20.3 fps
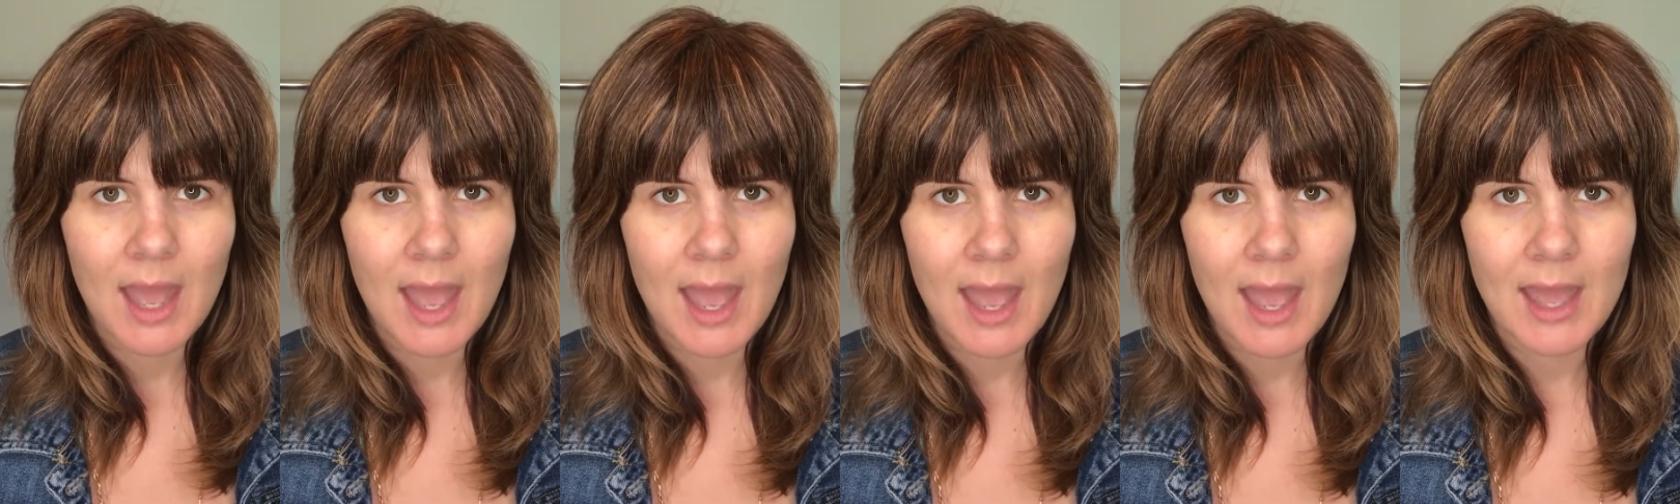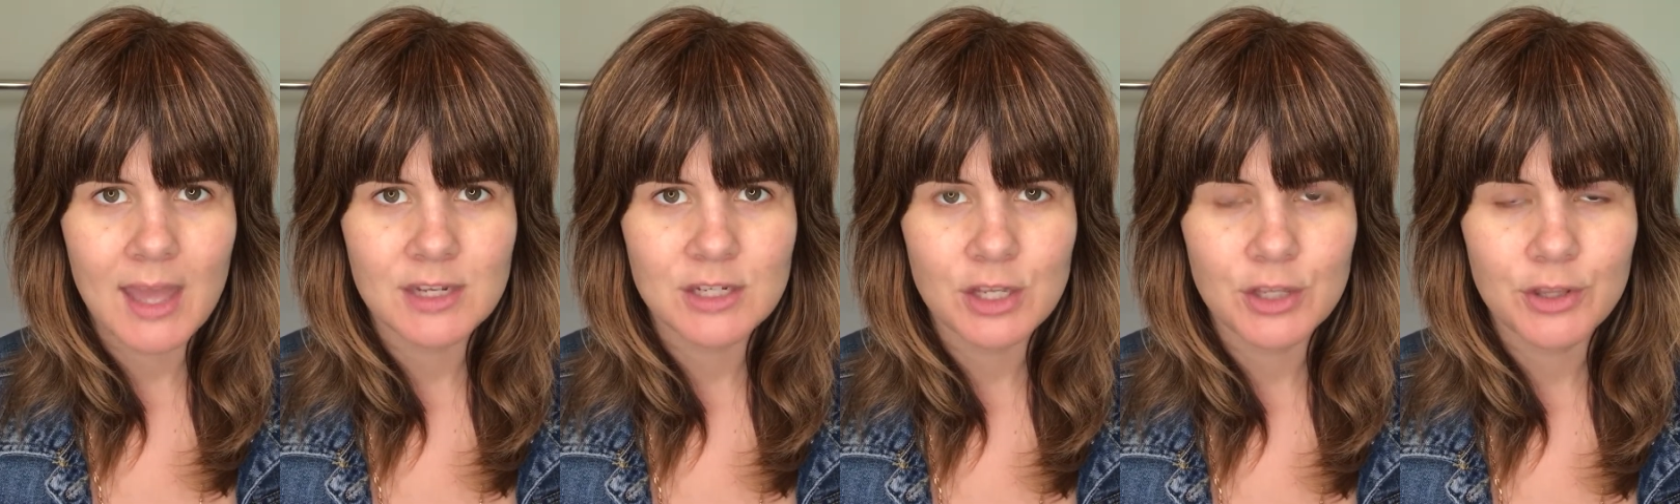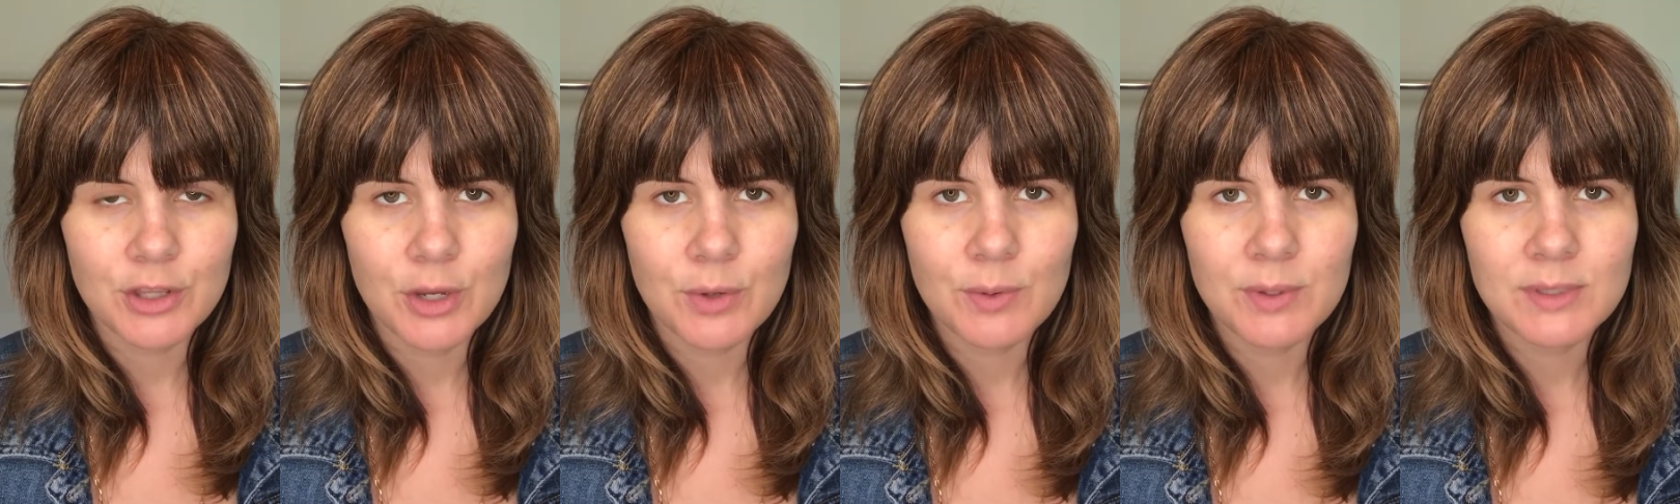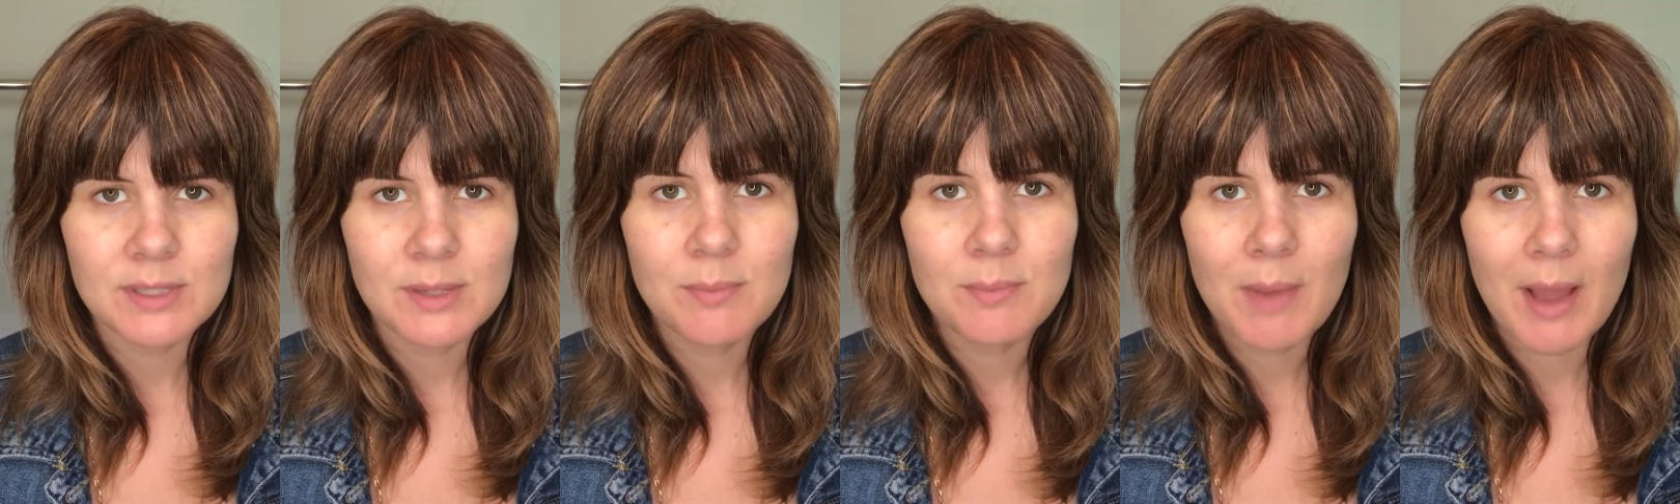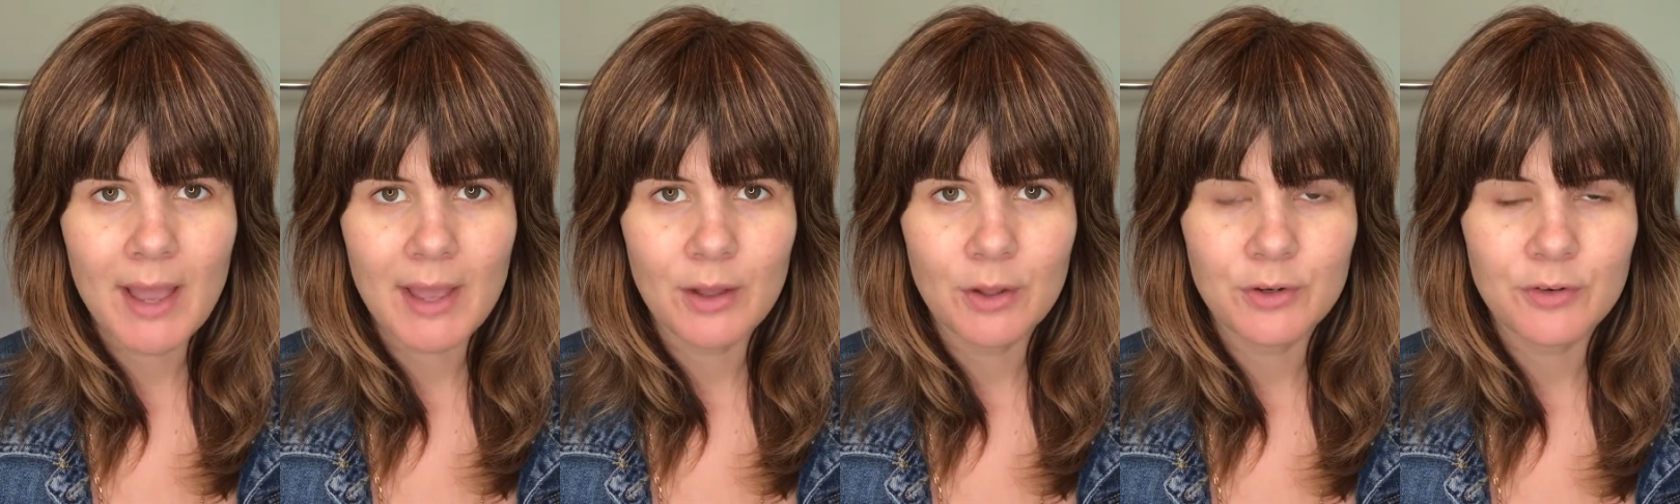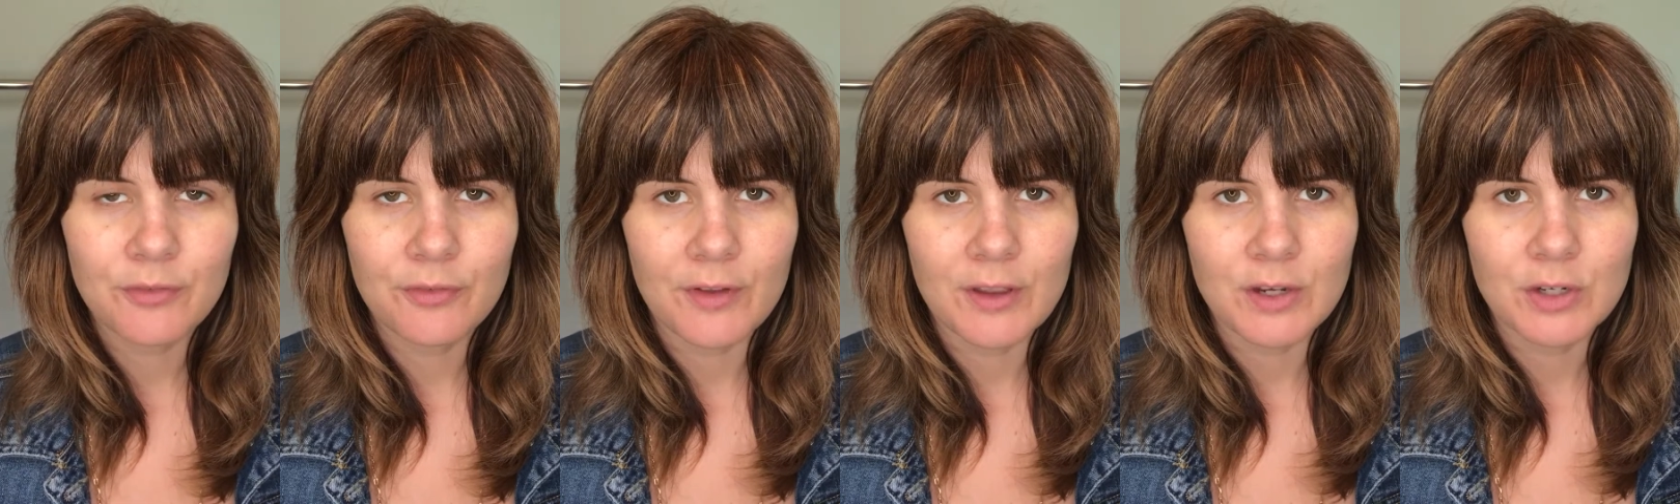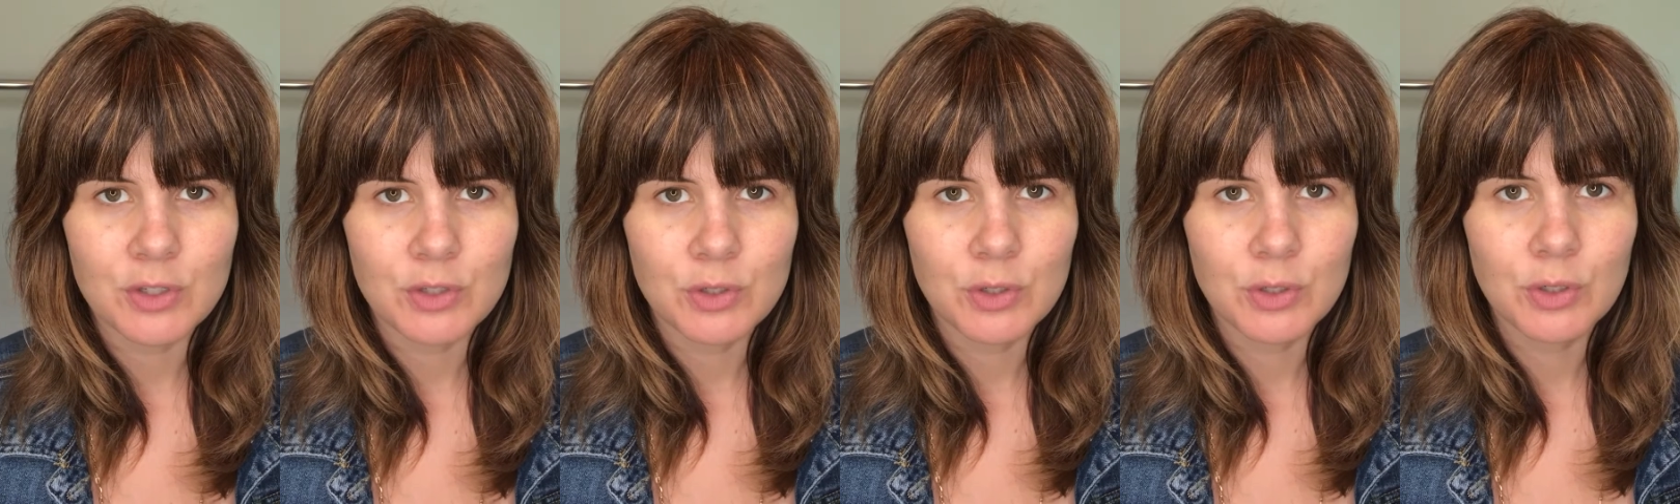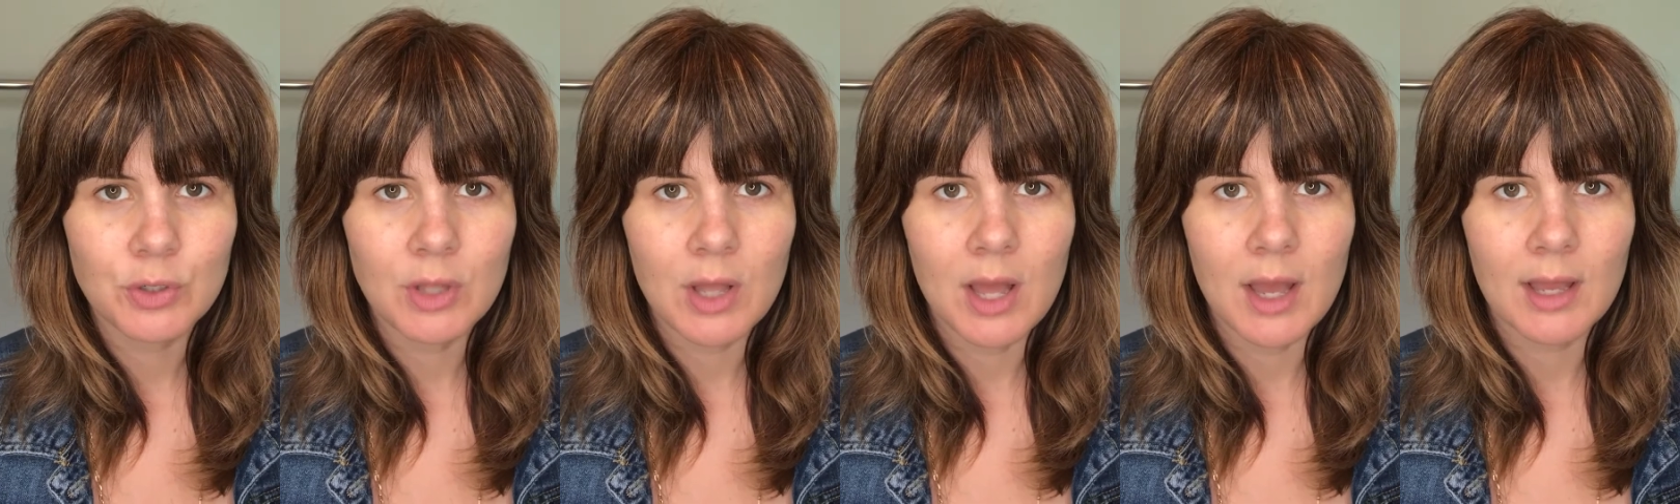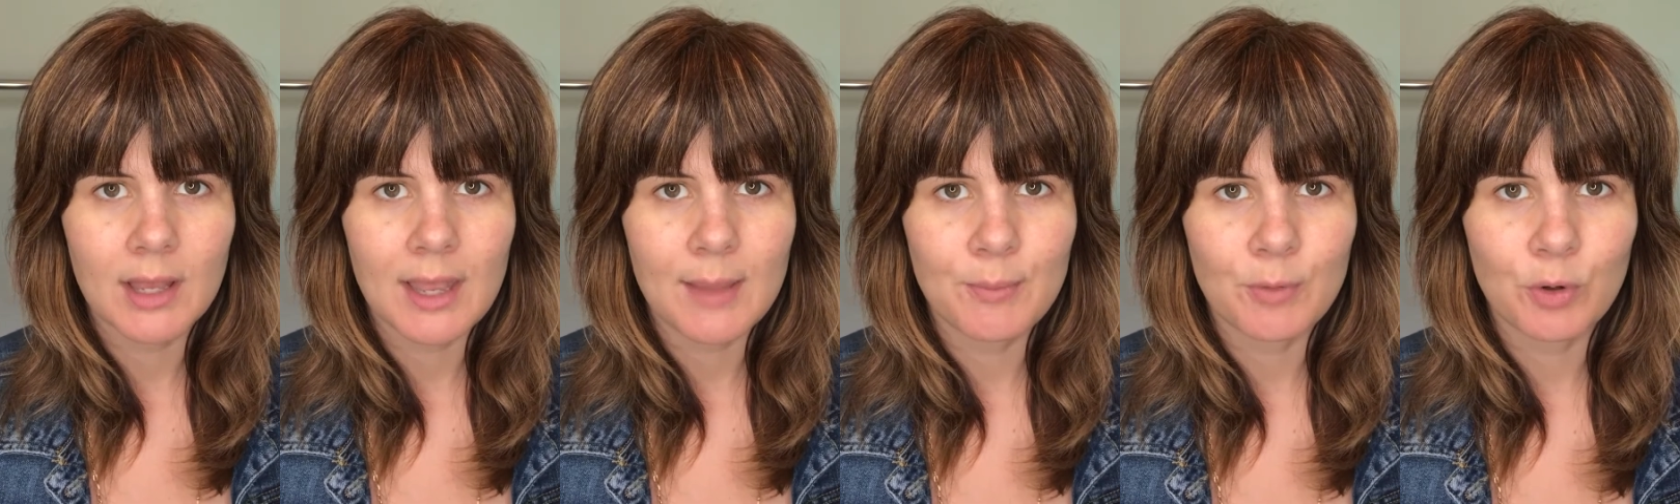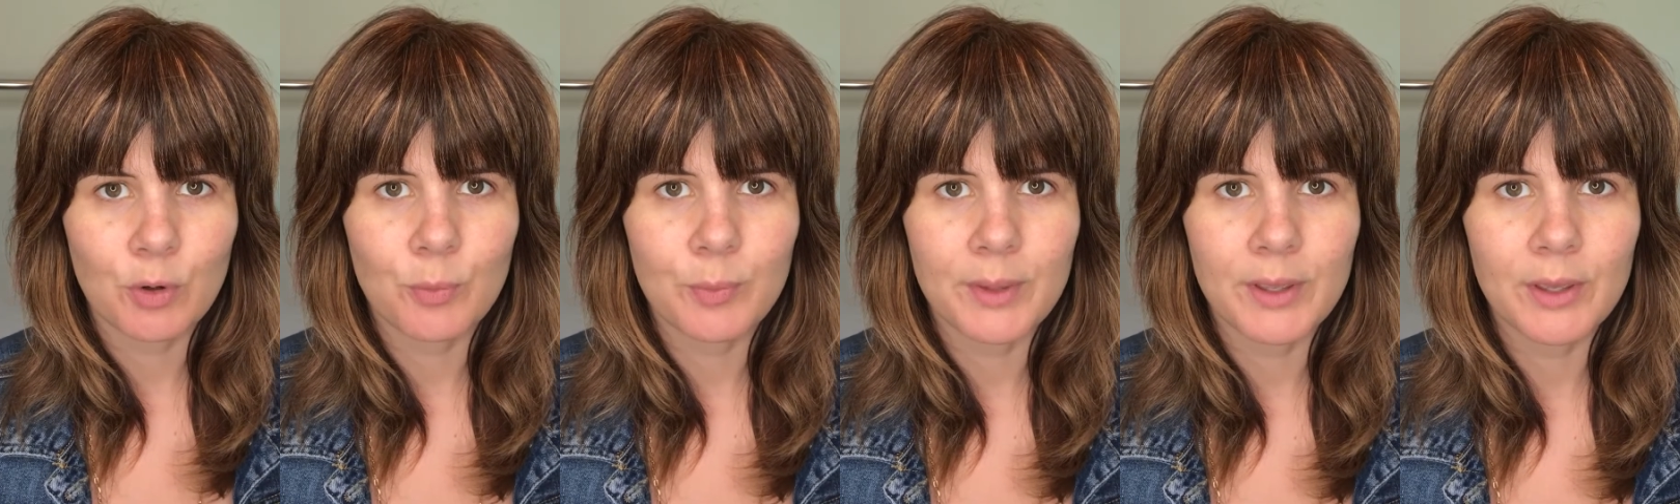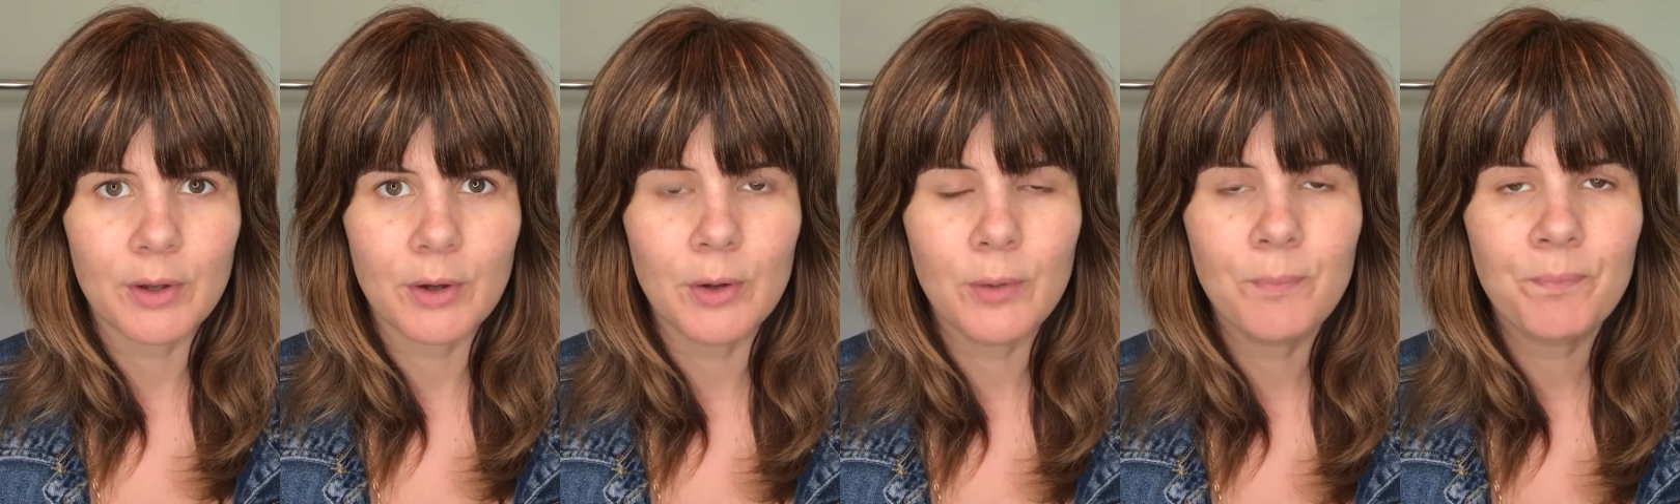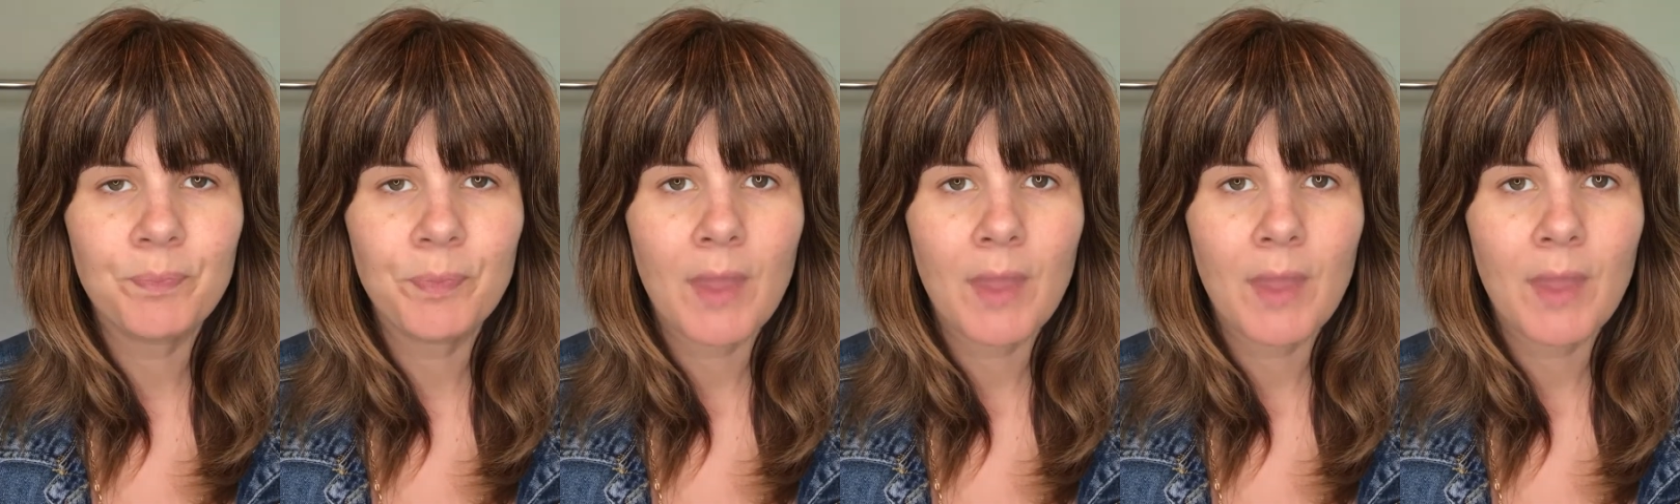and although it's a mild facial chemical peel,